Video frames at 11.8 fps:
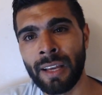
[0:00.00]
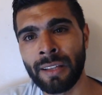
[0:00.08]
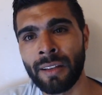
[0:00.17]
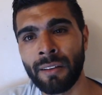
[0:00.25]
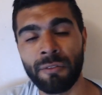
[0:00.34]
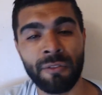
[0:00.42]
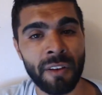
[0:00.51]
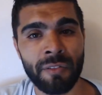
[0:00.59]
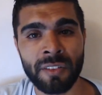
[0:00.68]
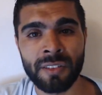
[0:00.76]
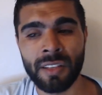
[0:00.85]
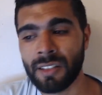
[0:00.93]
5th
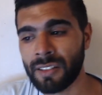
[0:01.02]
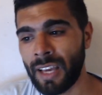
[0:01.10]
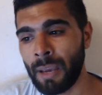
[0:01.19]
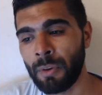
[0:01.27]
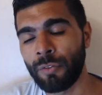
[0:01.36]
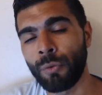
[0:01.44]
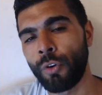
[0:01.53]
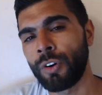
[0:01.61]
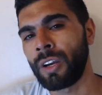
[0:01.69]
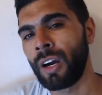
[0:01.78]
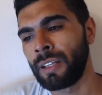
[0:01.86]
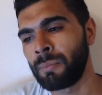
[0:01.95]
and 6th game if we've already
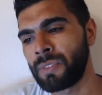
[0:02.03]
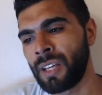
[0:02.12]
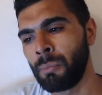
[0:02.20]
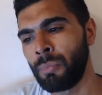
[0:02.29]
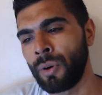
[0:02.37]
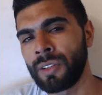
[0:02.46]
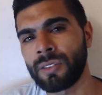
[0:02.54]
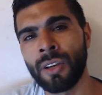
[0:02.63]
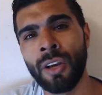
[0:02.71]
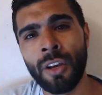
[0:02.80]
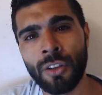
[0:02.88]
got them 10 points.